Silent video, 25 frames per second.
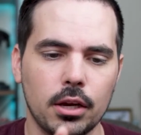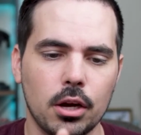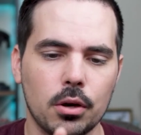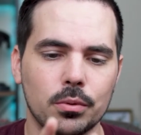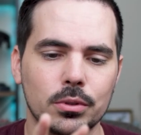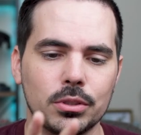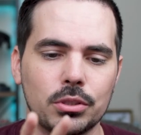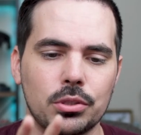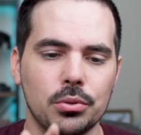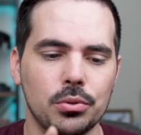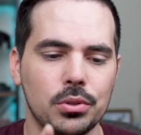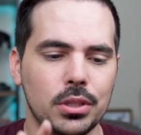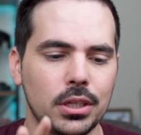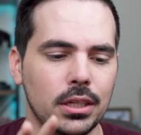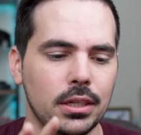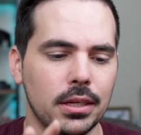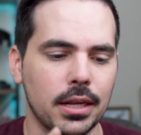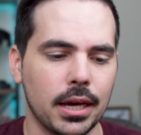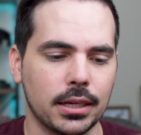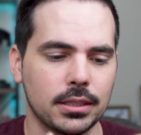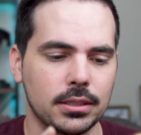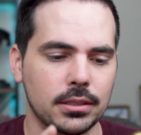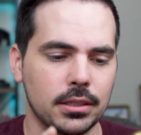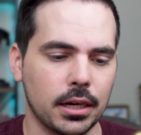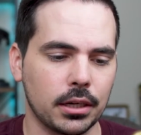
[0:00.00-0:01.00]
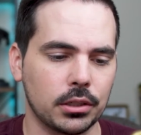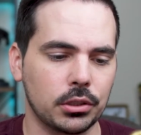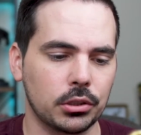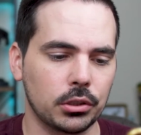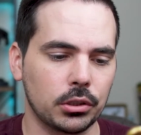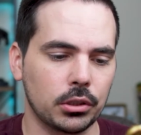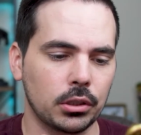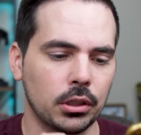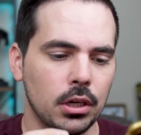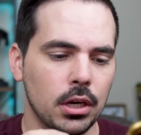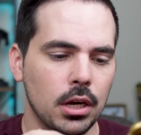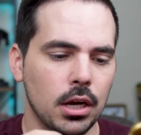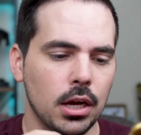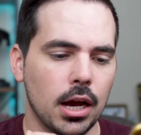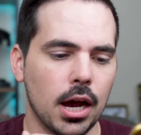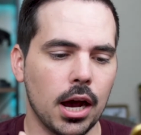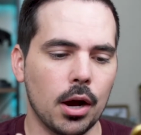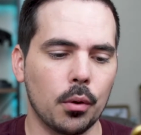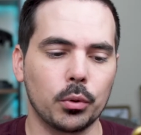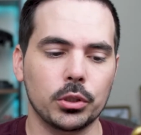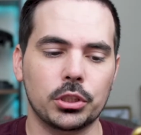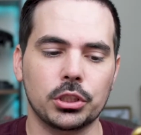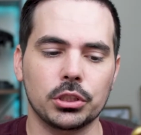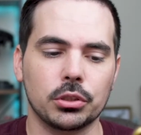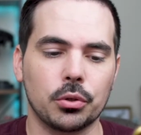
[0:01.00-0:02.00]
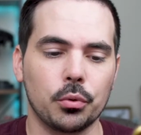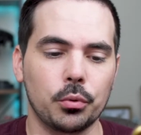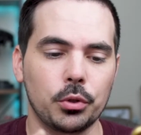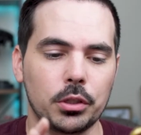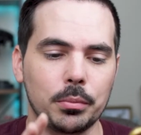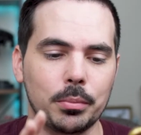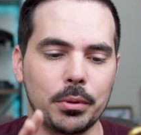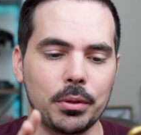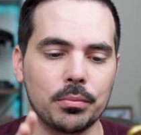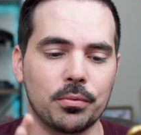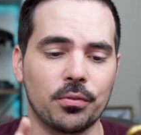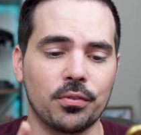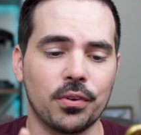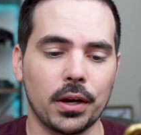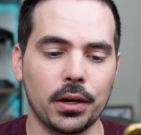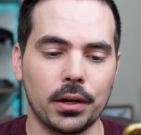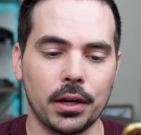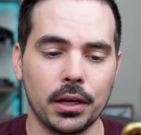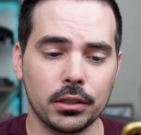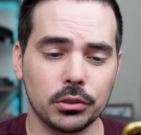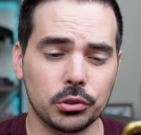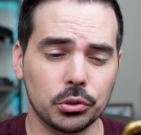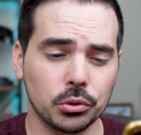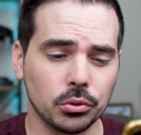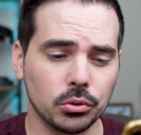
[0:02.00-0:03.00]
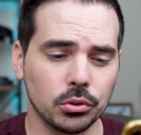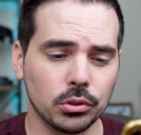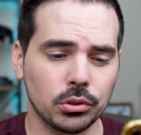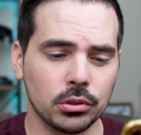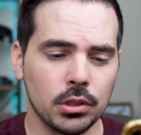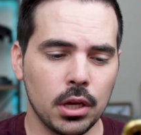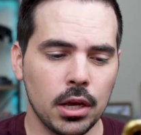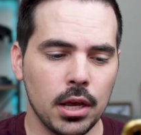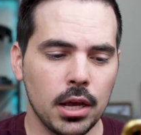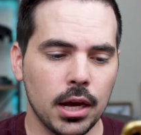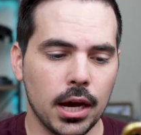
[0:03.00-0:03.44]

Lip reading: go into the next sector, which is going to be financials.